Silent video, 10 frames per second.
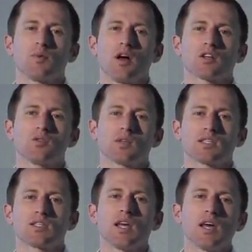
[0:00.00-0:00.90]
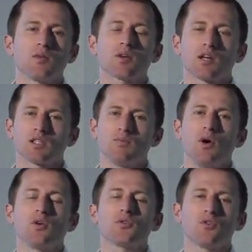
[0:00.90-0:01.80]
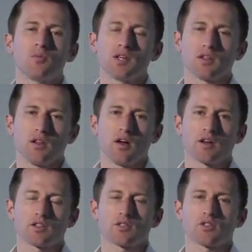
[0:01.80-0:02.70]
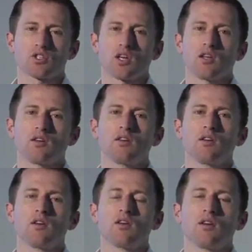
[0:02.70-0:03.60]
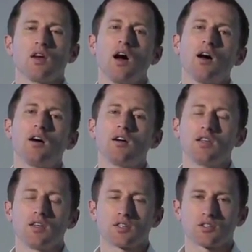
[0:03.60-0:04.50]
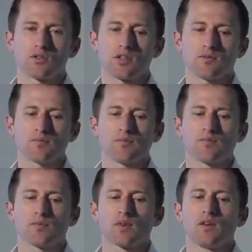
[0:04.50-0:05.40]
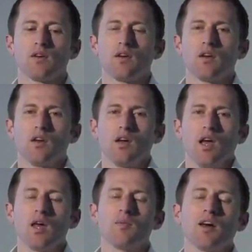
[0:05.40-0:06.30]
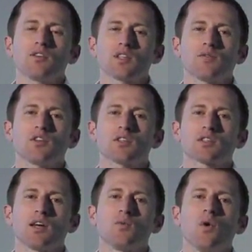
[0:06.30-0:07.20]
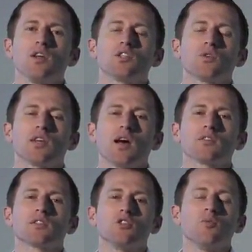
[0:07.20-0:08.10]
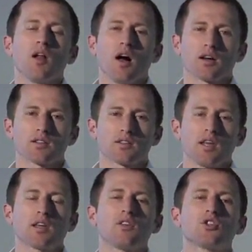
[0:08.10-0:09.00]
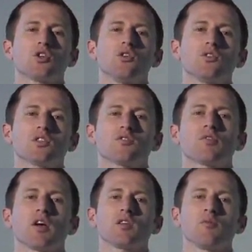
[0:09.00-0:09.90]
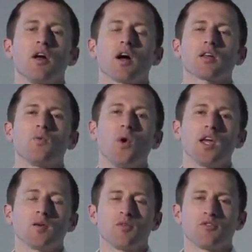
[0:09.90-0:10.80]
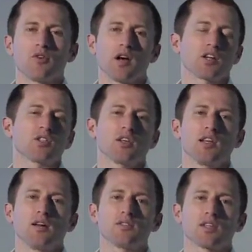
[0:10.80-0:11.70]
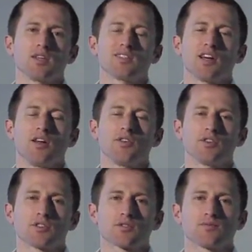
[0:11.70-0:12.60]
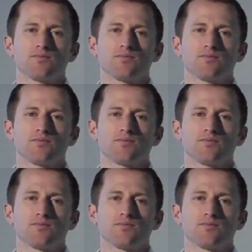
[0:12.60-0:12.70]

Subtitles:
block to extend because both will be the longest chain in history. And miners have to decide when to announce new blocks. They can choose to find a block and wait before actually announcing it to others.